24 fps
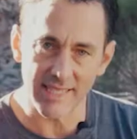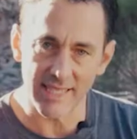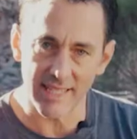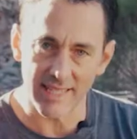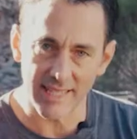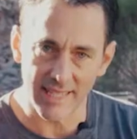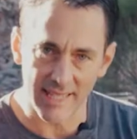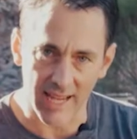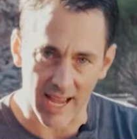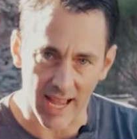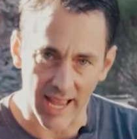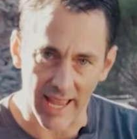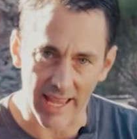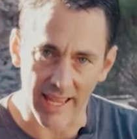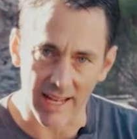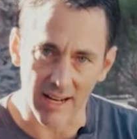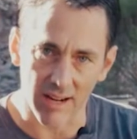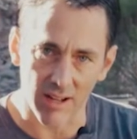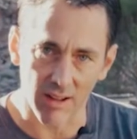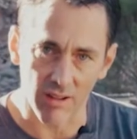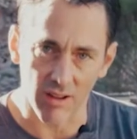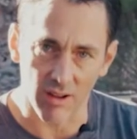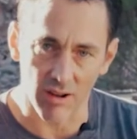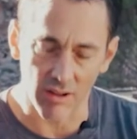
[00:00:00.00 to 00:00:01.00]
and tight
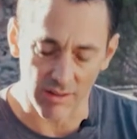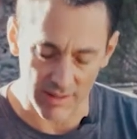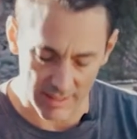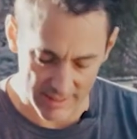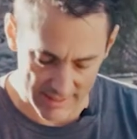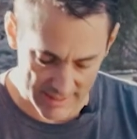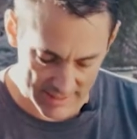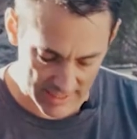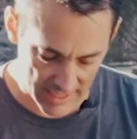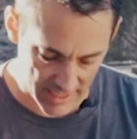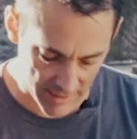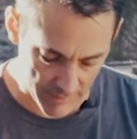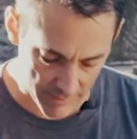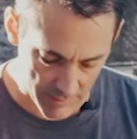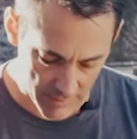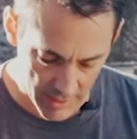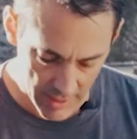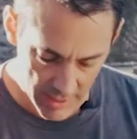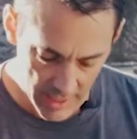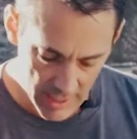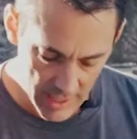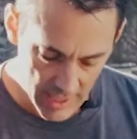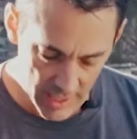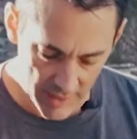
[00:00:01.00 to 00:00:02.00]
along the seam.
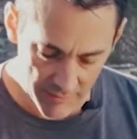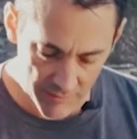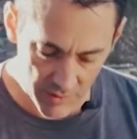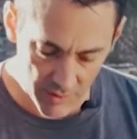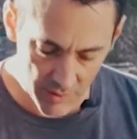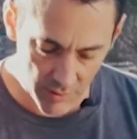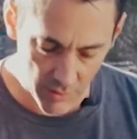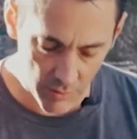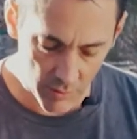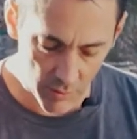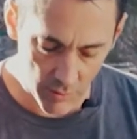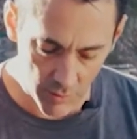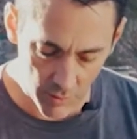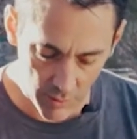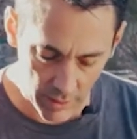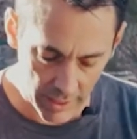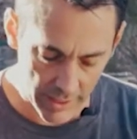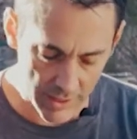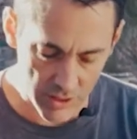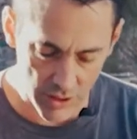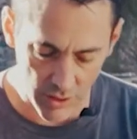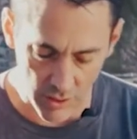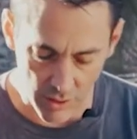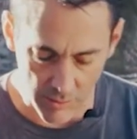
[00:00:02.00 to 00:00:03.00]

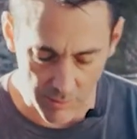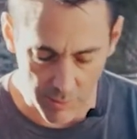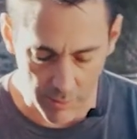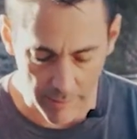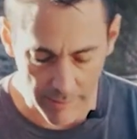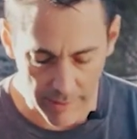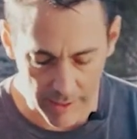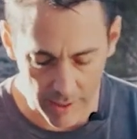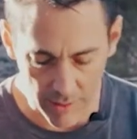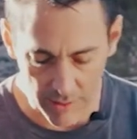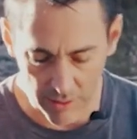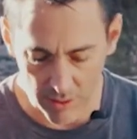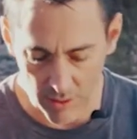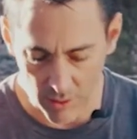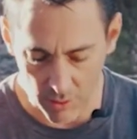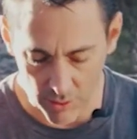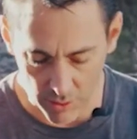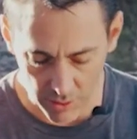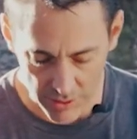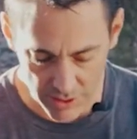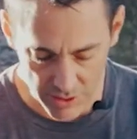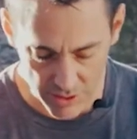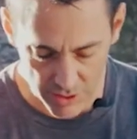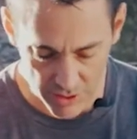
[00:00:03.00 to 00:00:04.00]
As you're preparing your
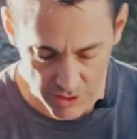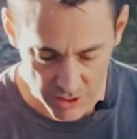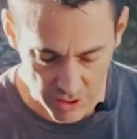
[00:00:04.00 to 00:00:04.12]
oysters